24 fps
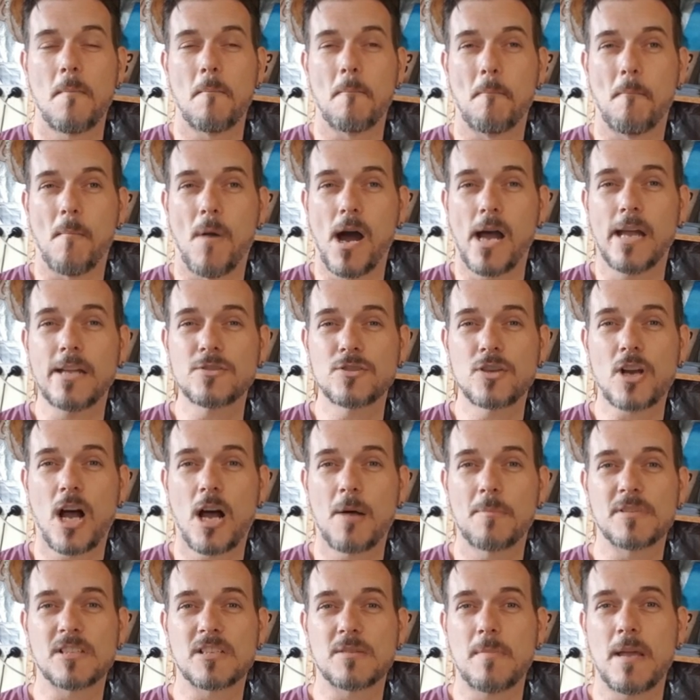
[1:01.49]
my
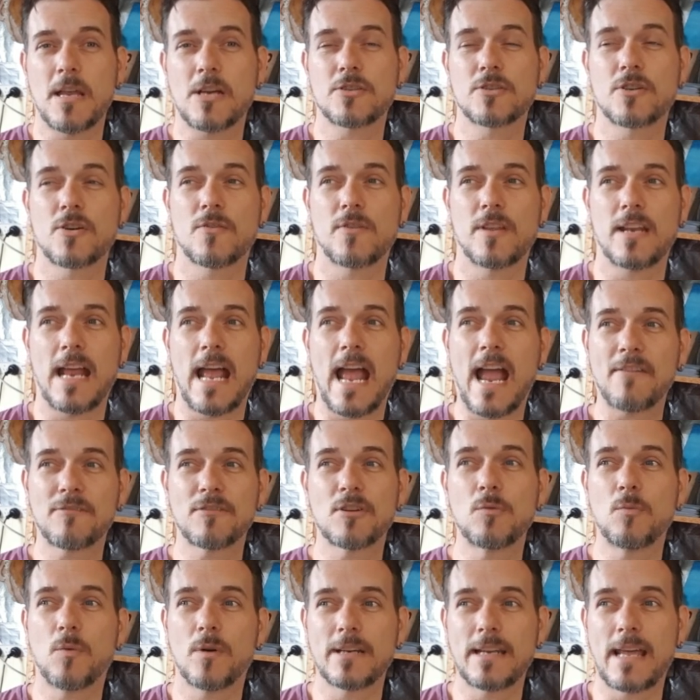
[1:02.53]
job is to make sure that
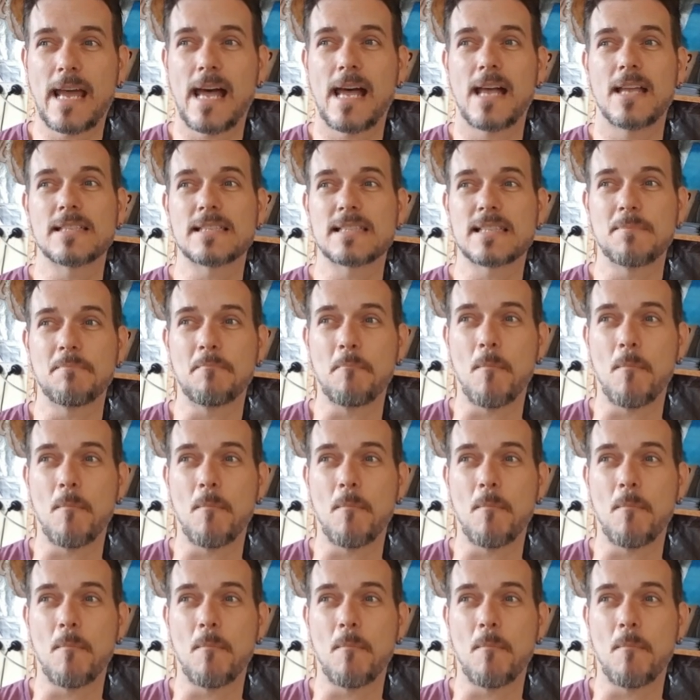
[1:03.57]
everyone has the